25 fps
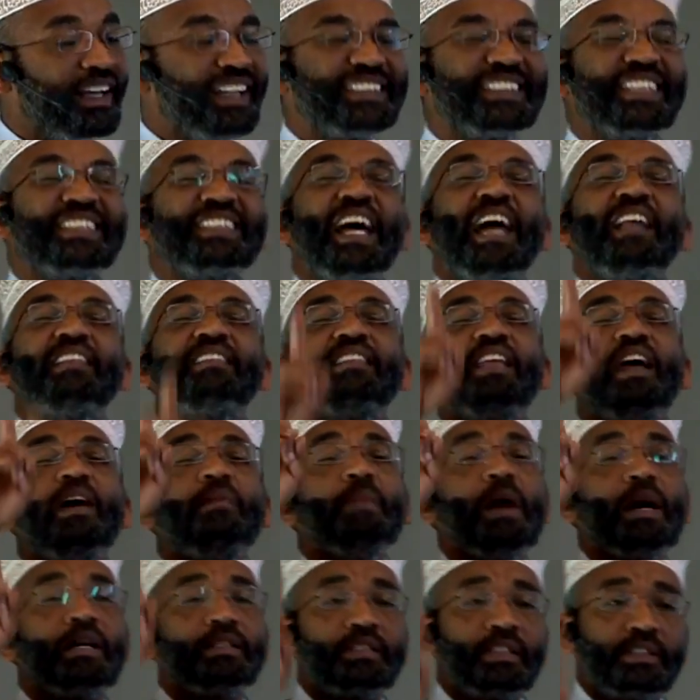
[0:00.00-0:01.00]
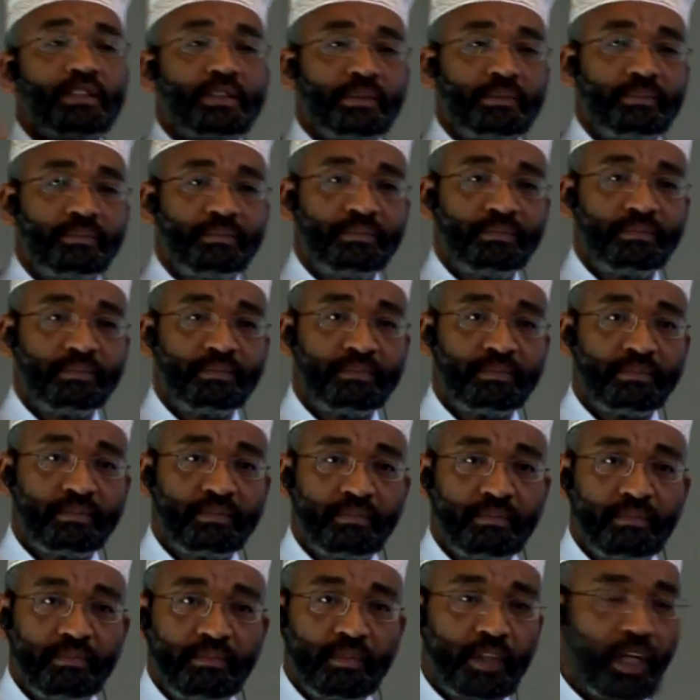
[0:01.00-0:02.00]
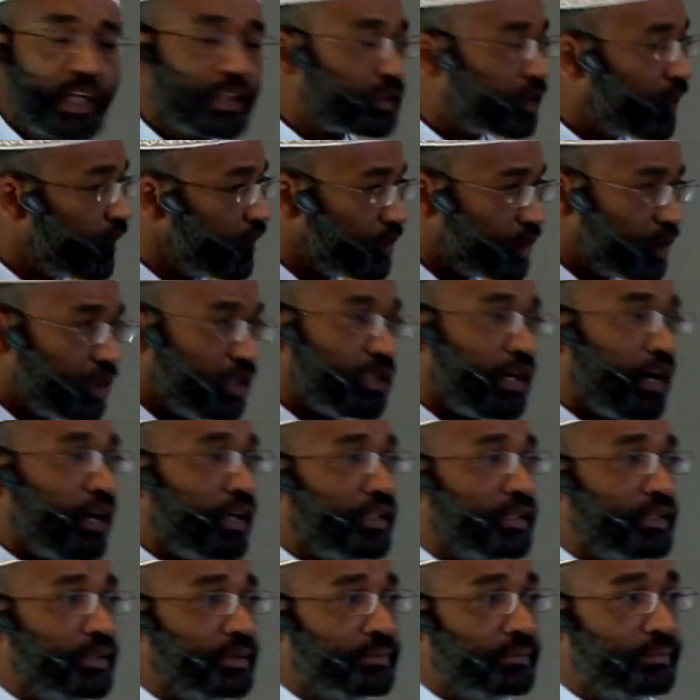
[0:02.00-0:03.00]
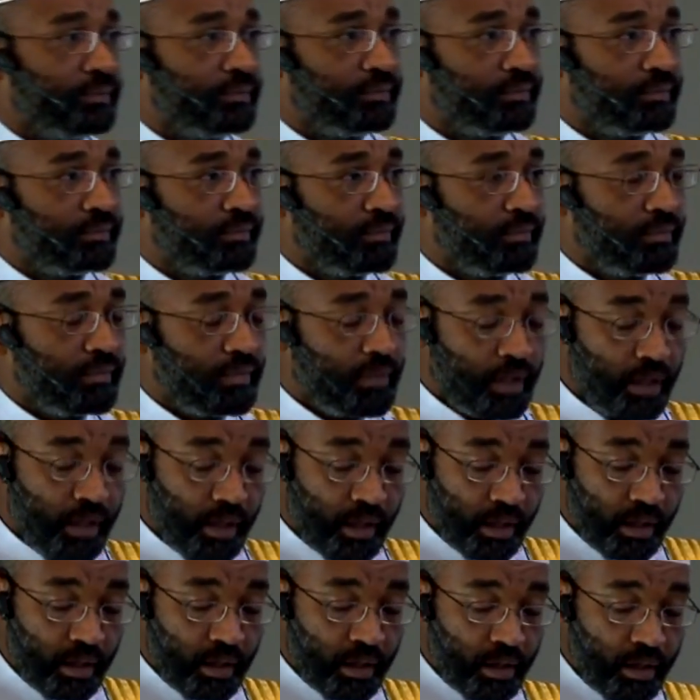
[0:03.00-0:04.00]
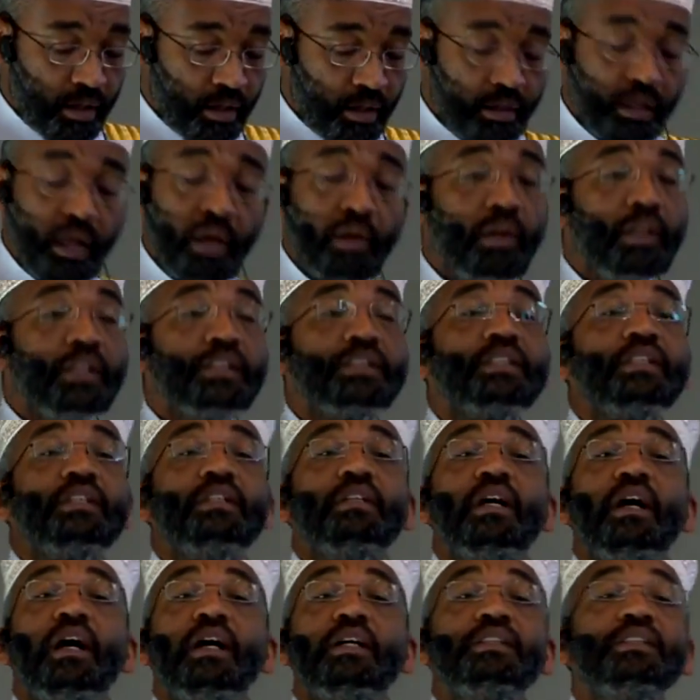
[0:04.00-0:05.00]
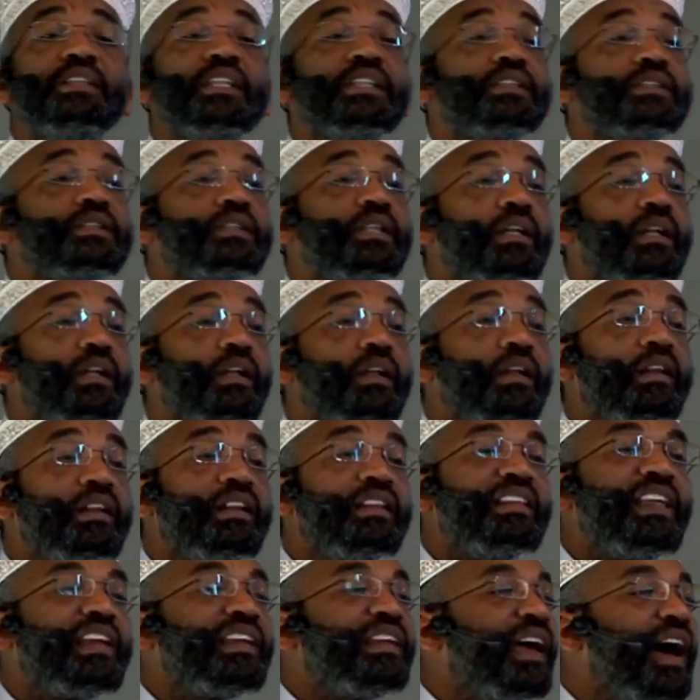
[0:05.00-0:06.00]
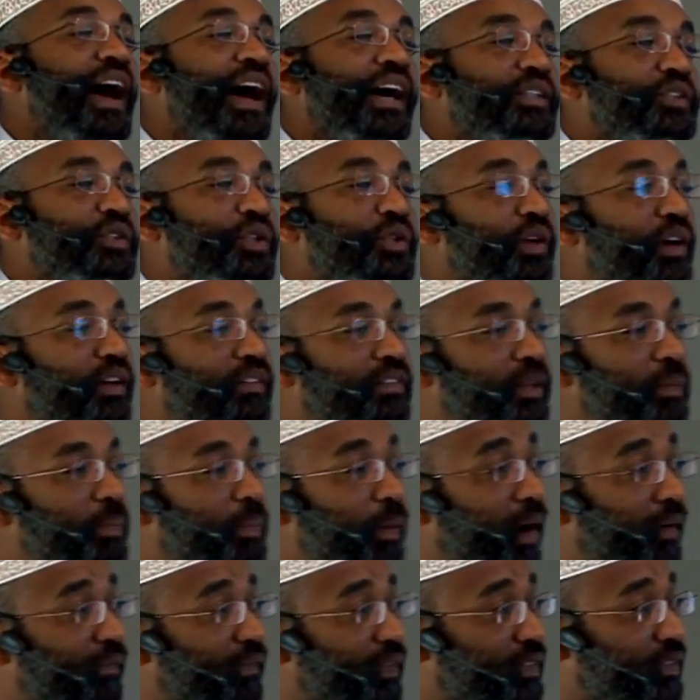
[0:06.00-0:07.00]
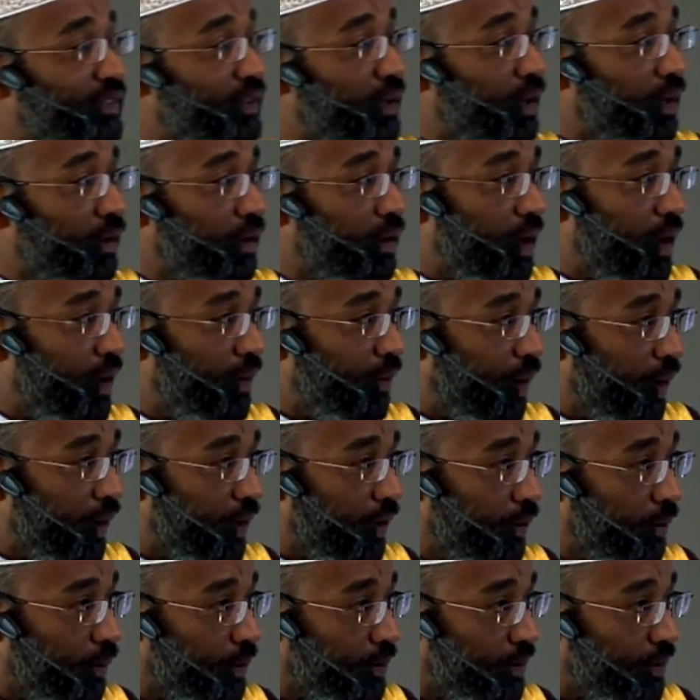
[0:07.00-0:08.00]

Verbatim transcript: He says, Hatta matat. Until she died. Now listen and just the reaction of the Prophet sallallahu alaihi